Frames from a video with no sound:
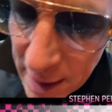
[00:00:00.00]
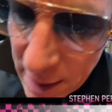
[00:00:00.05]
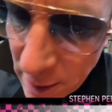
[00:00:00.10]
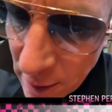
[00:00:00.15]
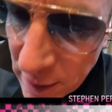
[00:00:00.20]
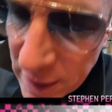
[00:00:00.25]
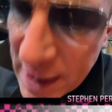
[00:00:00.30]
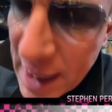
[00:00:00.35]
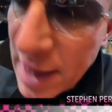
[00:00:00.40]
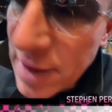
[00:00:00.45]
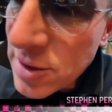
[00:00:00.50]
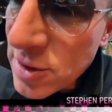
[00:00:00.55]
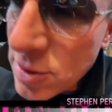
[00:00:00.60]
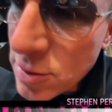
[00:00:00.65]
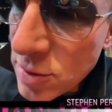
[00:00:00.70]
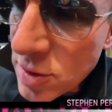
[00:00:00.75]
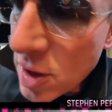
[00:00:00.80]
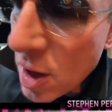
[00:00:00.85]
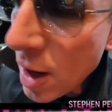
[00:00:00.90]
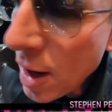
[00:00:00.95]
It only had
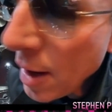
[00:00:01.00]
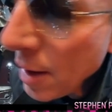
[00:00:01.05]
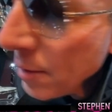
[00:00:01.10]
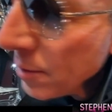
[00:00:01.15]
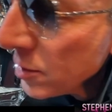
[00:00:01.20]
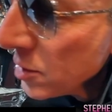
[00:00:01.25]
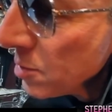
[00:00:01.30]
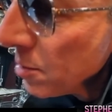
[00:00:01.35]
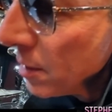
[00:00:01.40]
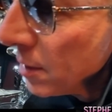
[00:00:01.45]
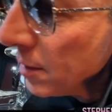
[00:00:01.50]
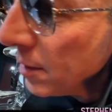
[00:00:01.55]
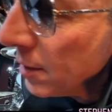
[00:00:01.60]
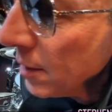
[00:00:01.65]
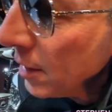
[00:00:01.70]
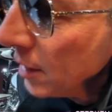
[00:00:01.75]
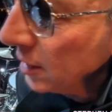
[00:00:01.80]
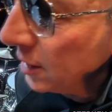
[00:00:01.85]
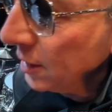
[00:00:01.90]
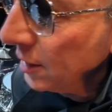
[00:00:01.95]
two toms, but
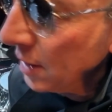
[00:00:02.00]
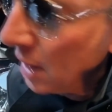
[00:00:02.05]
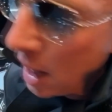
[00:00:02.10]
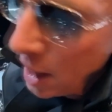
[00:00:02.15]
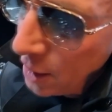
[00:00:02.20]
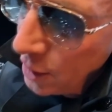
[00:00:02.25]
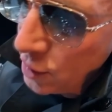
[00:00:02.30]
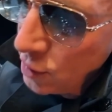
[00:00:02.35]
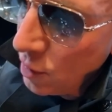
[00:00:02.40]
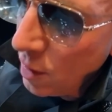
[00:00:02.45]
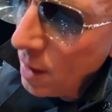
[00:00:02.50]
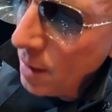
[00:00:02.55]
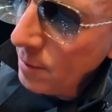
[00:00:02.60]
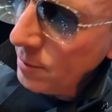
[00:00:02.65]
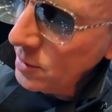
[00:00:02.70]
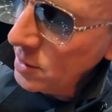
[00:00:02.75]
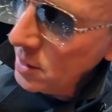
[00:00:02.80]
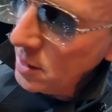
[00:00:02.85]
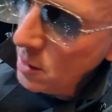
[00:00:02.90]
a lot of drums.